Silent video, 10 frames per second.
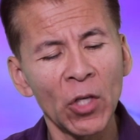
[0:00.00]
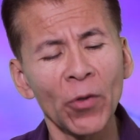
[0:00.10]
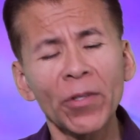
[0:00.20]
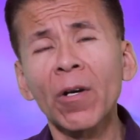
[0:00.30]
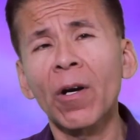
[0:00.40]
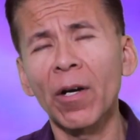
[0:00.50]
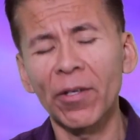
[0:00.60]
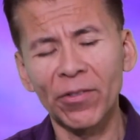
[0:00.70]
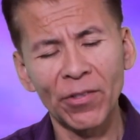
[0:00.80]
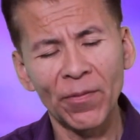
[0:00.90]
know in their
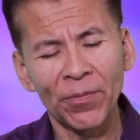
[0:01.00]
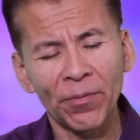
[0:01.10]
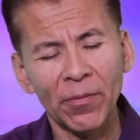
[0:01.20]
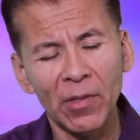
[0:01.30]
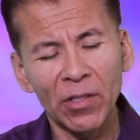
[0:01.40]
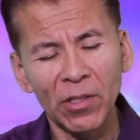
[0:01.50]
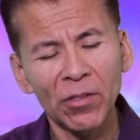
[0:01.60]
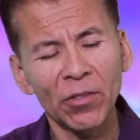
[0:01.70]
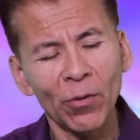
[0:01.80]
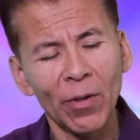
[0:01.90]
hearts that
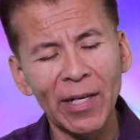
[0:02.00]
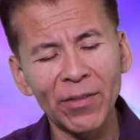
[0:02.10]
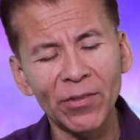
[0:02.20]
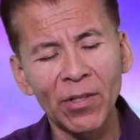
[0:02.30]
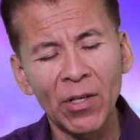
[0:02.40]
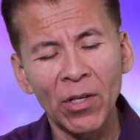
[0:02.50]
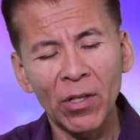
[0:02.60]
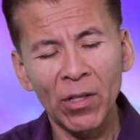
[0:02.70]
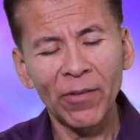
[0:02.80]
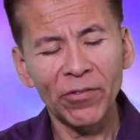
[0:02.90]
Jesus Christ
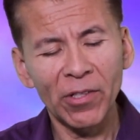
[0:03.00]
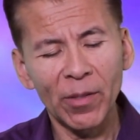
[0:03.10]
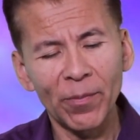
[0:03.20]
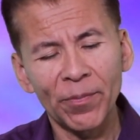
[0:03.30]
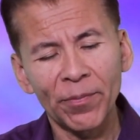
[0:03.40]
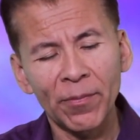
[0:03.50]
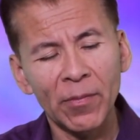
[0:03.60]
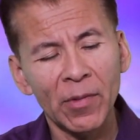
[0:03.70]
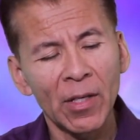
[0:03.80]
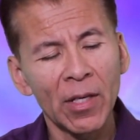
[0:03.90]
loves them
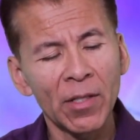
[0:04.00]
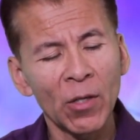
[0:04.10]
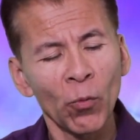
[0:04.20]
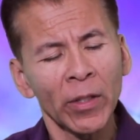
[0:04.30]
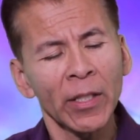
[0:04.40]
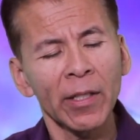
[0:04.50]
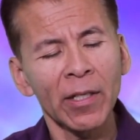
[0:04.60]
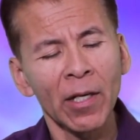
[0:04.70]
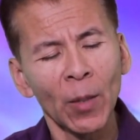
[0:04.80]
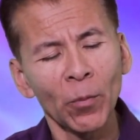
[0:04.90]
and they
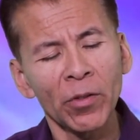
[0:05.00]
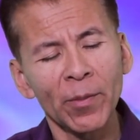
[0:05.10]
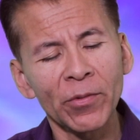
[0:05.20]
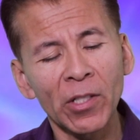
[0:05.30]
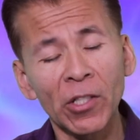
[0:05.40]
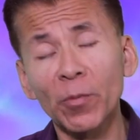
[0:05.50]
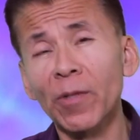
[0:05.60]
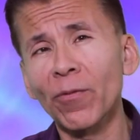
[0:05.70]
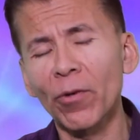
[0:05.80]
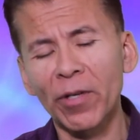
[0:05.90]
willingly humble themselves
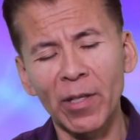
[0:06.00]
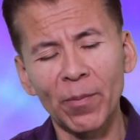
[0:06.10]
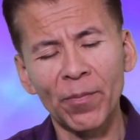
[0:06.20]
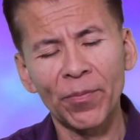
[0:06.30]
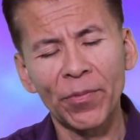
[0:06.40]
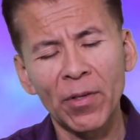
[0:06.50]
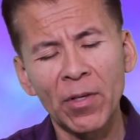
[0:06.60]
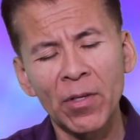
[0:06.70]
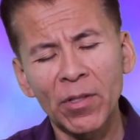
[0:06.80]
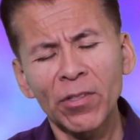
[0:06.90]
before Him.
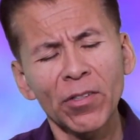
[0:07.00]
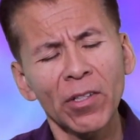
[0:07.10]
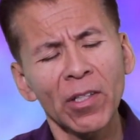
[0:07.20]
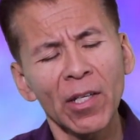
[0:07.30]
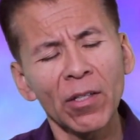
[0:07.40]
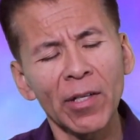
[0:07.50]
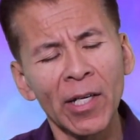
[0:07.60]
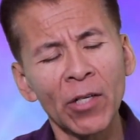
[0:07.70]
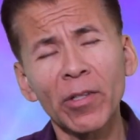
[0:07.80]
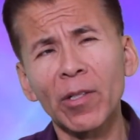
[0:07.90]
This is the key to
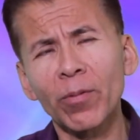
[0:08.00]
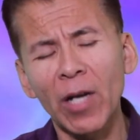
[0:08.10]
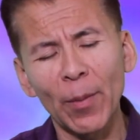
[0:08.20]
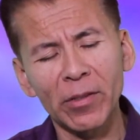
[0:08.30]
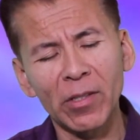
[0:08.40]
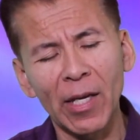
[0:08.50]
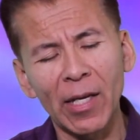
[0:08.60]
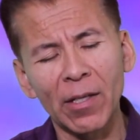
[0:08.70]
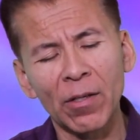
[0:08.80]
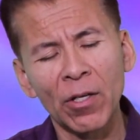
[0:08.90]
entering the promised
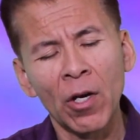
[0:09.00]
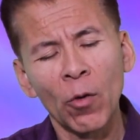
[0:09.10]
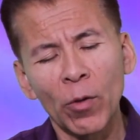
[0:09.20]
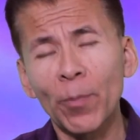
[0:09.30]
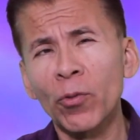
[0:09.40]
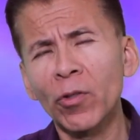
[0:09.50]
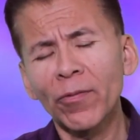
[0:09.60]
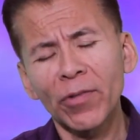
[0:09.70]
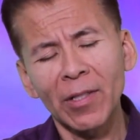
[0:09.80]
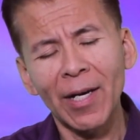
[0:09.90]
land. We
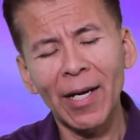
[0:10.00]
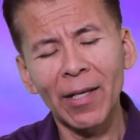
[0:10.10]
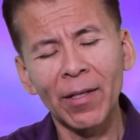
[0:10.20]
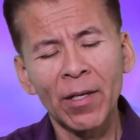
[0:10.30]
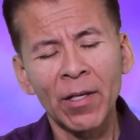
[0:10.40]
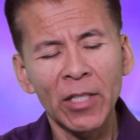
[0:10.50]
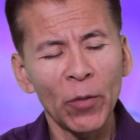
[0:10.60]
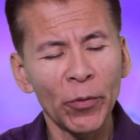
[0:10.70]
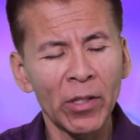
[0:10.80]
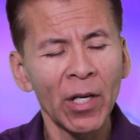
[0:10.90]
prove to God
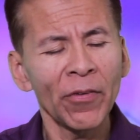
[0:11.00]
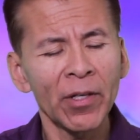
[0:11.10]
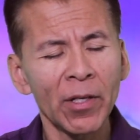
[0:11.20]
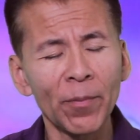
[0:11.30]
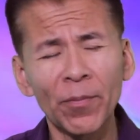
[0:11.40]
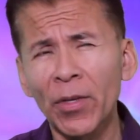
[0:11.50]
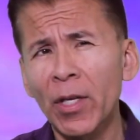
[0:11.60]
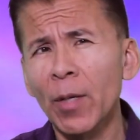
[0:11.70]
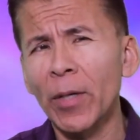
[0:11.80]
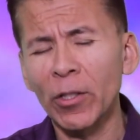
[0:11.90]
that we love Him
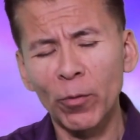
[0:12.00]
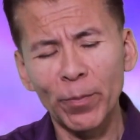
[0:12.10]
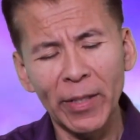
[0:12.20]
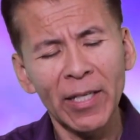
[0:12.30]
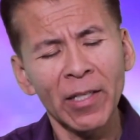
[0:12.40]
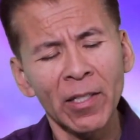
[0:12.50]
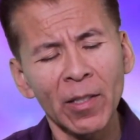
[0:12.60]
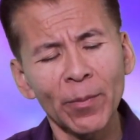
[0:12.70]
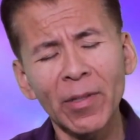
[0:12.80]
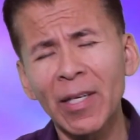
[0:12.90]
by obeying
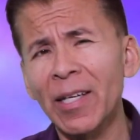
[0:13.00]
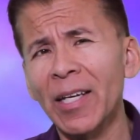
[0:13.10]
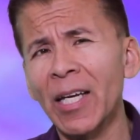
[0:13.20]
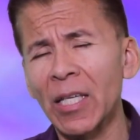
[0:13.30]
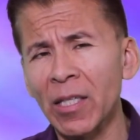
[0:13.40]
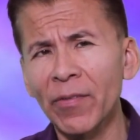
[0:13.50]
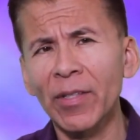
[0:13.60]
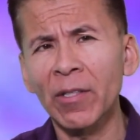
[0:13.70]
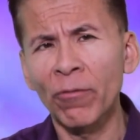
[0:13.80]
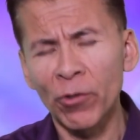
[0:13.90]
Him and
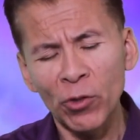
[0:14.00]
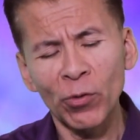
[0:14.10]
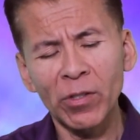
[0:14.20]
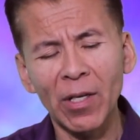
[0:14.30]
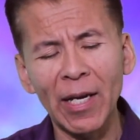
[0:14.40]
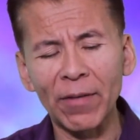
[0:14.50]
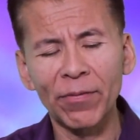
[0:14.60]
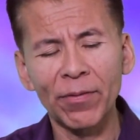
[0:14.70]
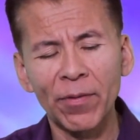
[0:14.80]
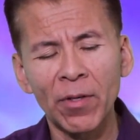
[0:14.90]
living a virtuous
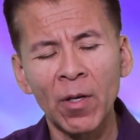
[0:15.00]
life.